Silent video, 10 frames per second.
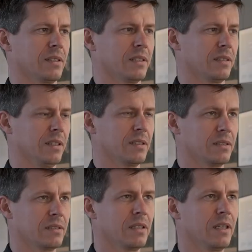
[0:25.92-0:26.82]

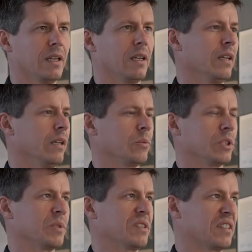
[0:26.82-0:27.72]
ideas,
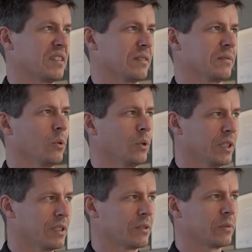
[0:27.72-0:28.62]
which means that in 4
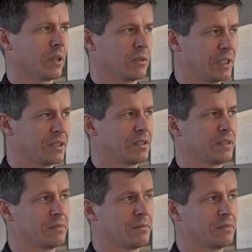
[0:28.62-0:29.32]
years we already